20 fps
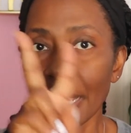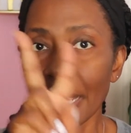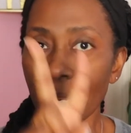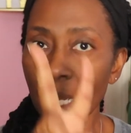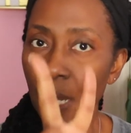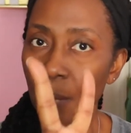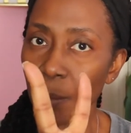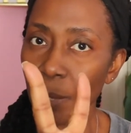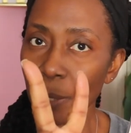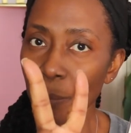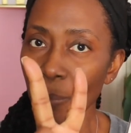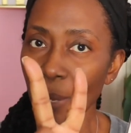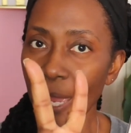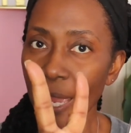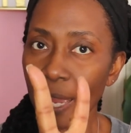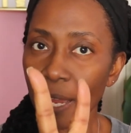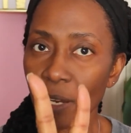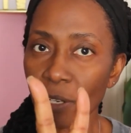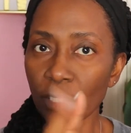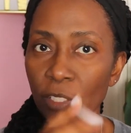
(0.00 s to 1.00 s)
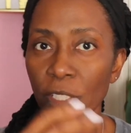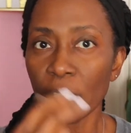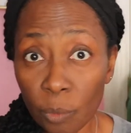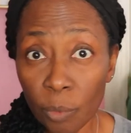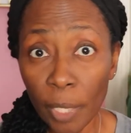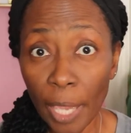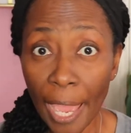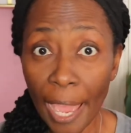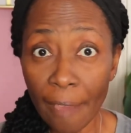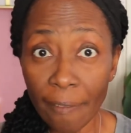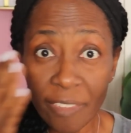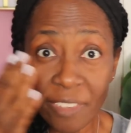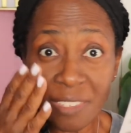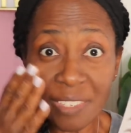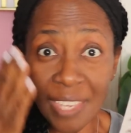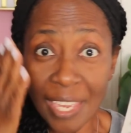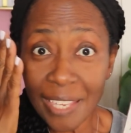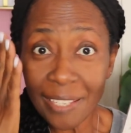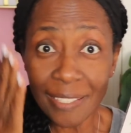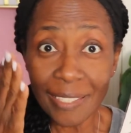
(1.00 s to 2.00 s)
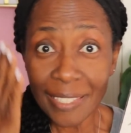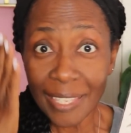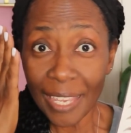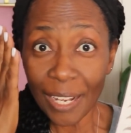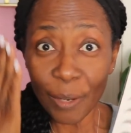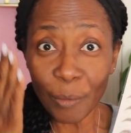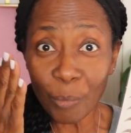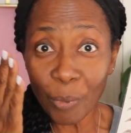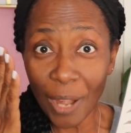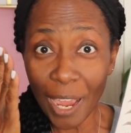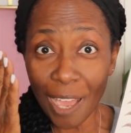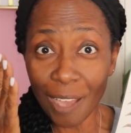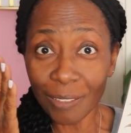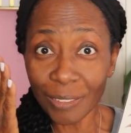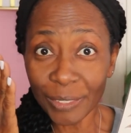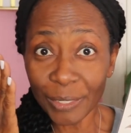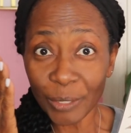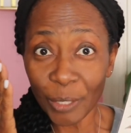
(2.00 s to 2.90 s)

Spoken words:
they come in pairs, have the same set of brows.